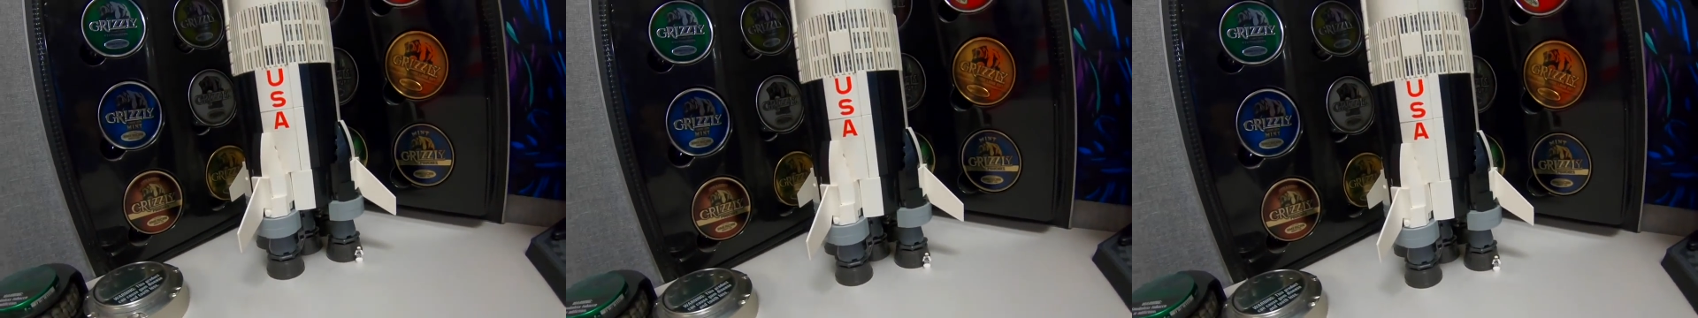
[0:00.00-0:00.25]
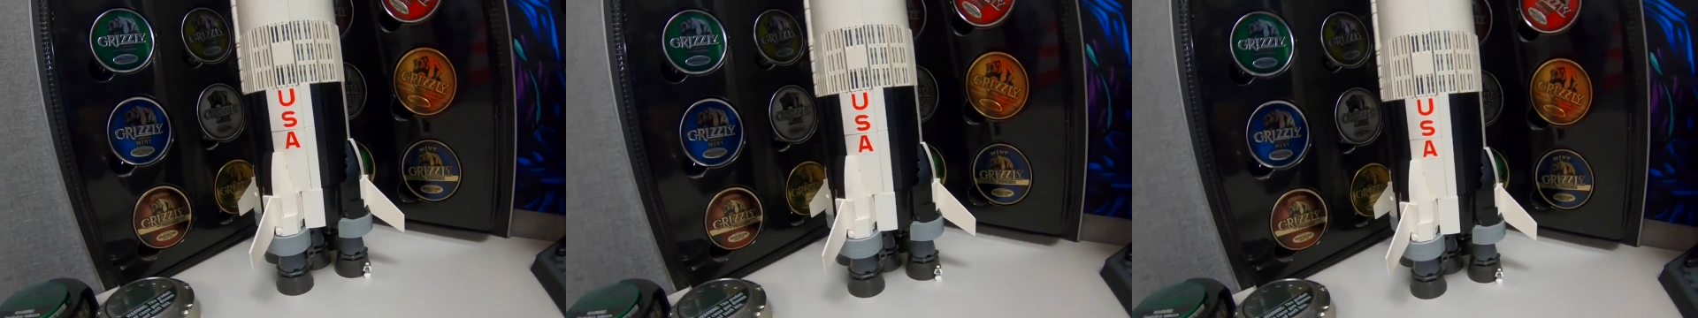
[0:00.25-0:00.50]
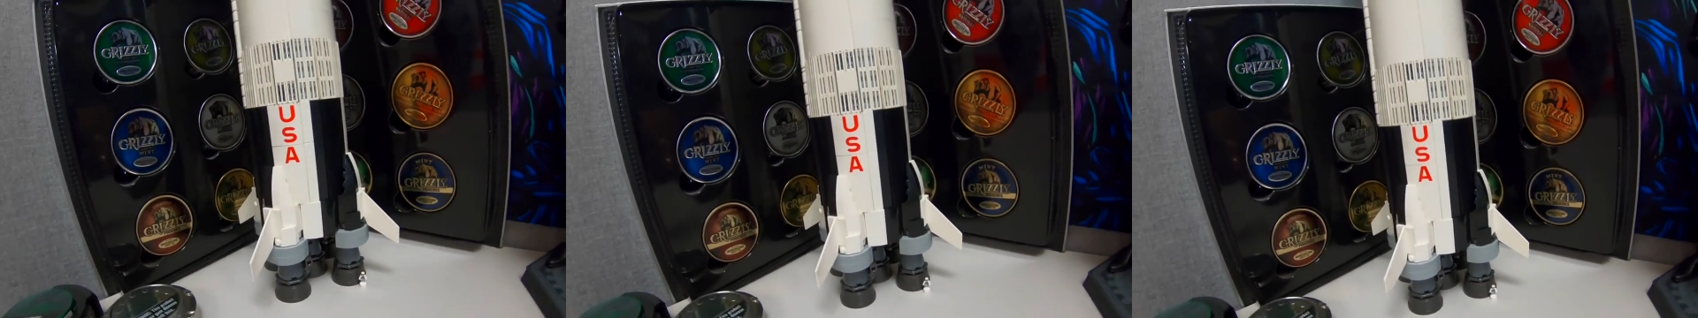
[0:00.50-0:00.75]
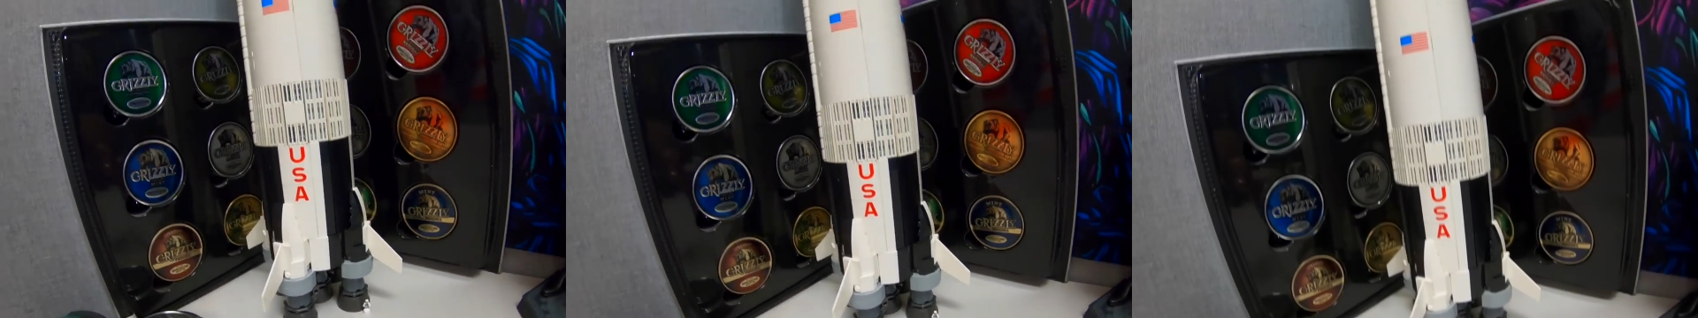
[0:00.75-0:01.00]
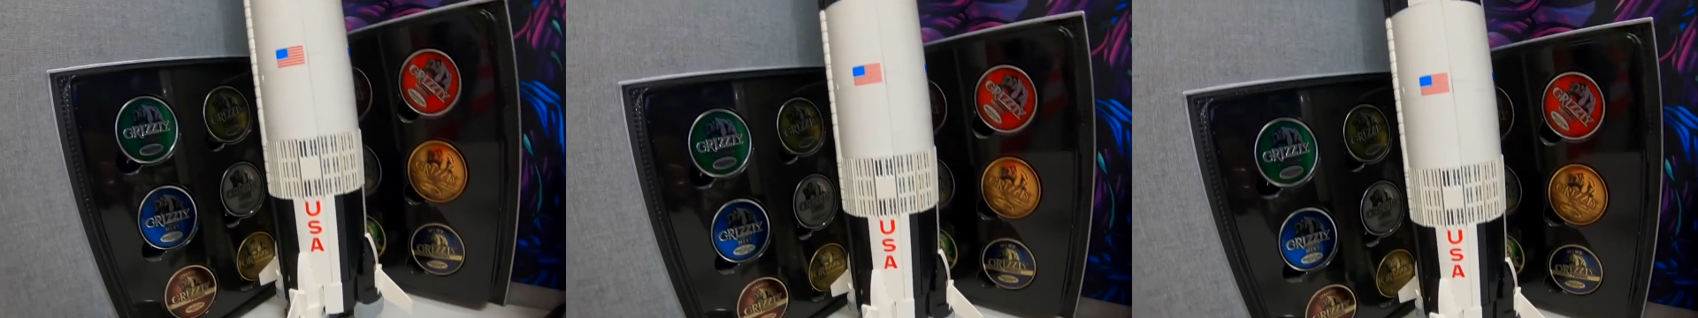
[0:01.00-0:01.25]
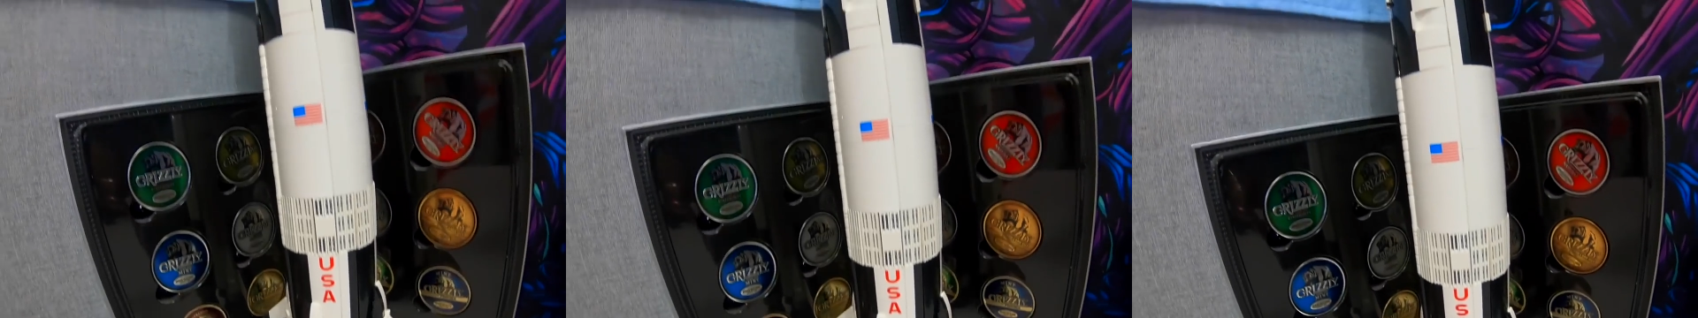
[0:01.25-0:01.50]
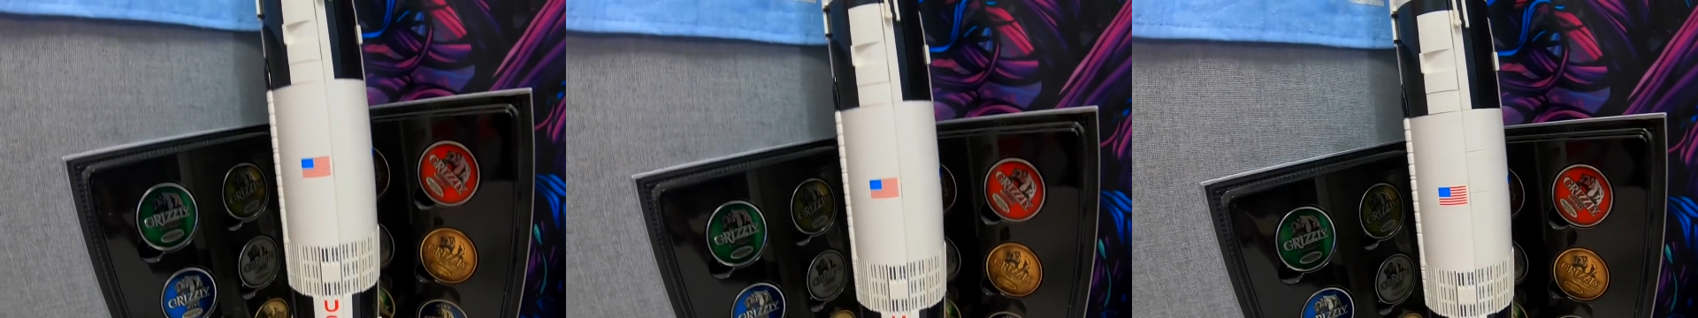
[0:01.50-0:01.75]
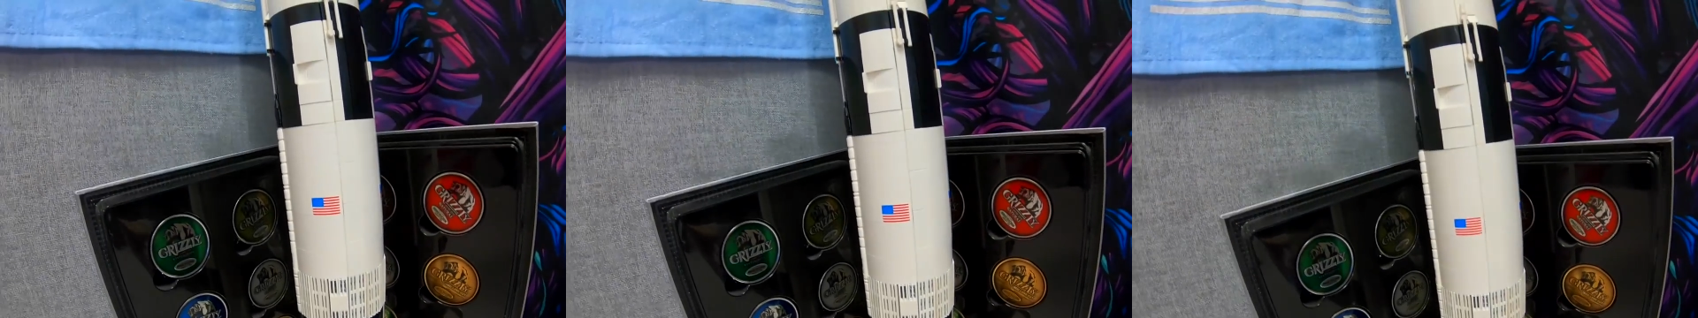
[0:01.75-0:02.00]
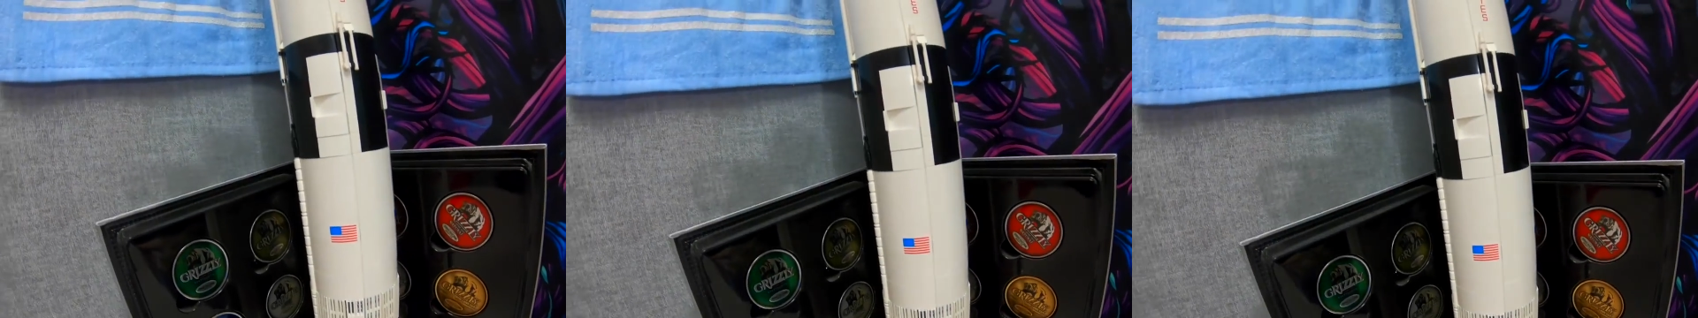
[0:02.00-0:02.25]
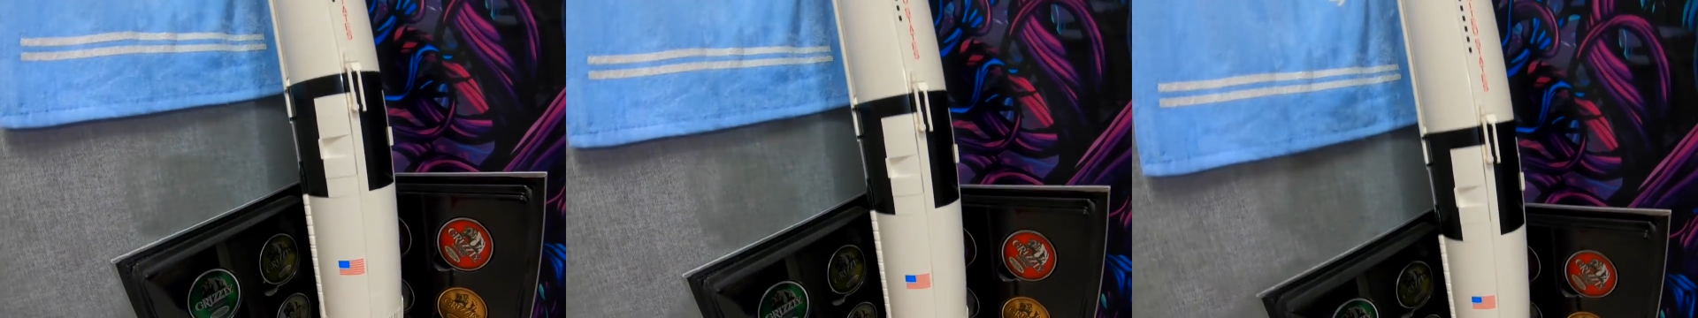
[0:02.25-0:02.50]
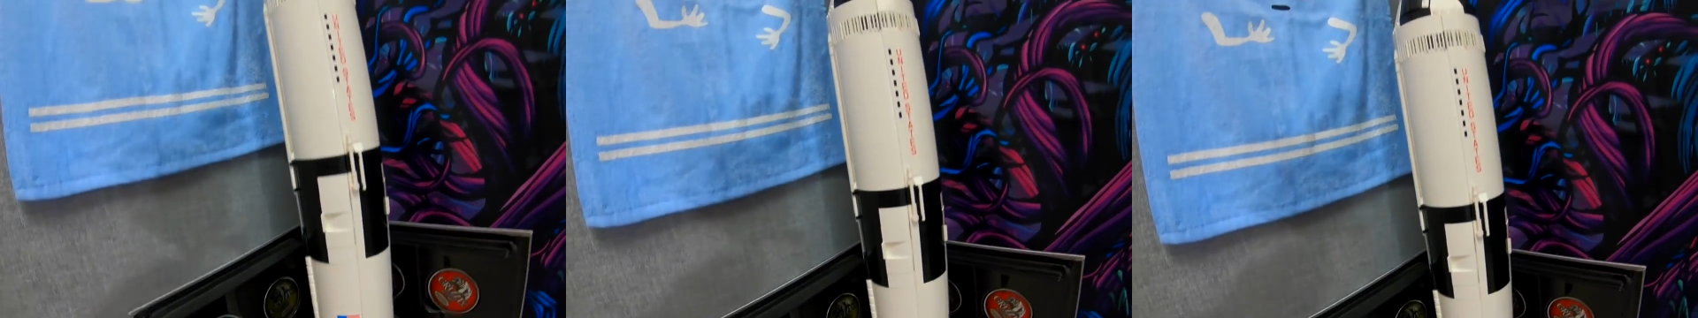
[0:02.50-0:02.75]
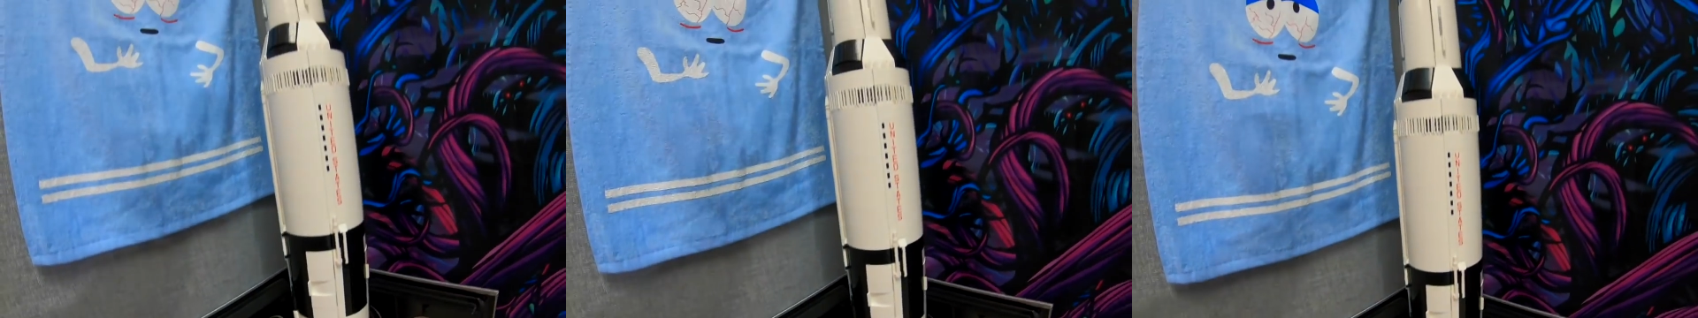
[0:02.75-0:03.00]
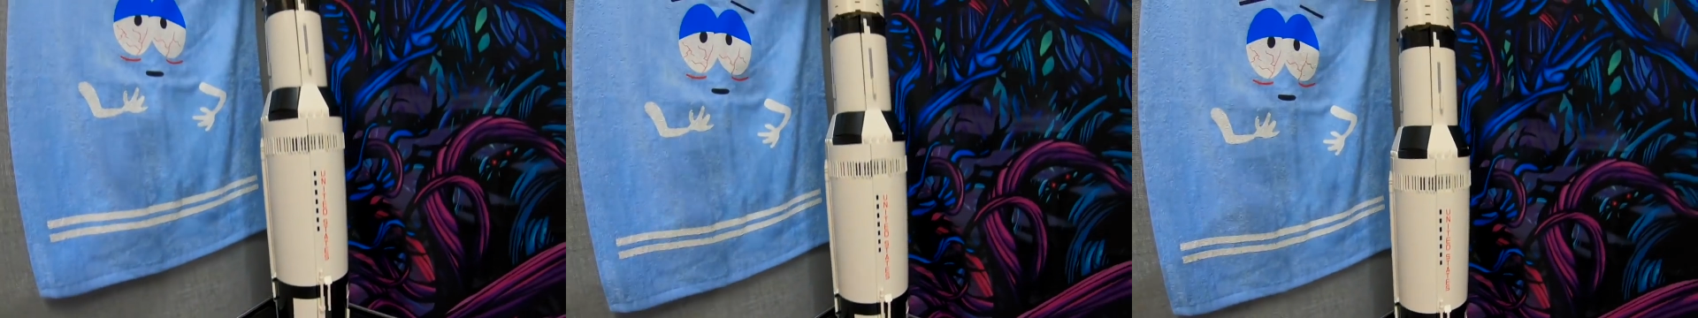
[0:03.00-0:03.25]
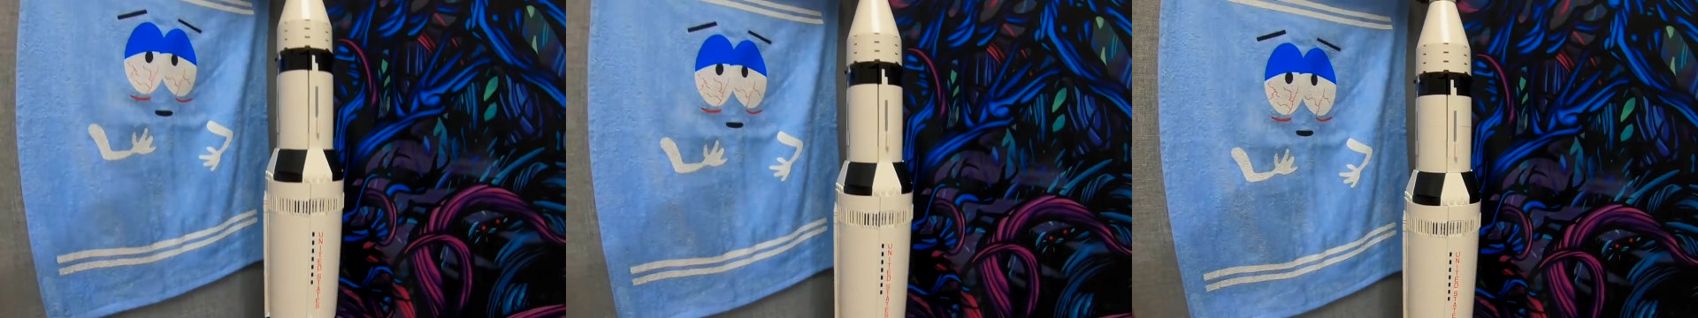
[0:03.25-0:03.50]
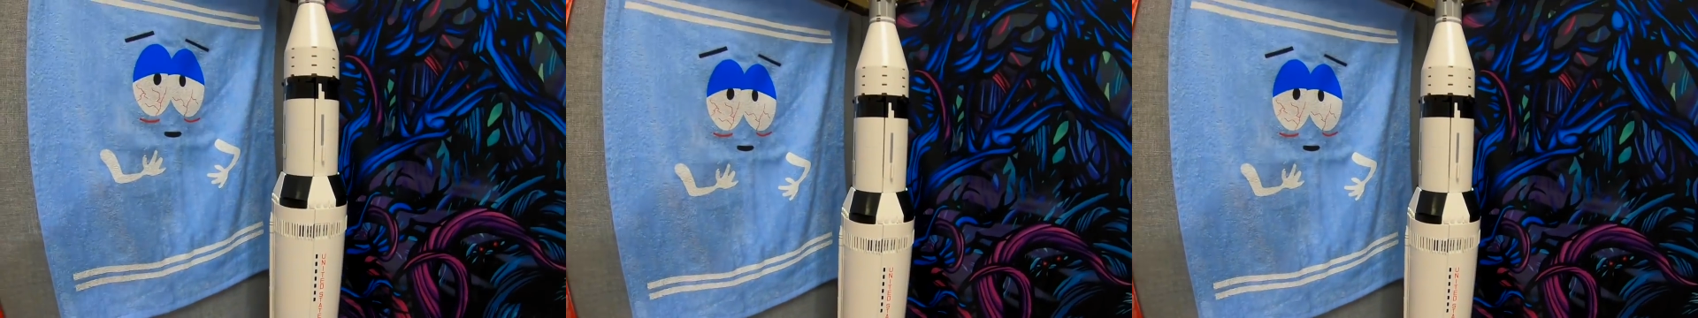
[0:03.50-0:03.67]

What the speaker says: Nobody's mouth can be seen.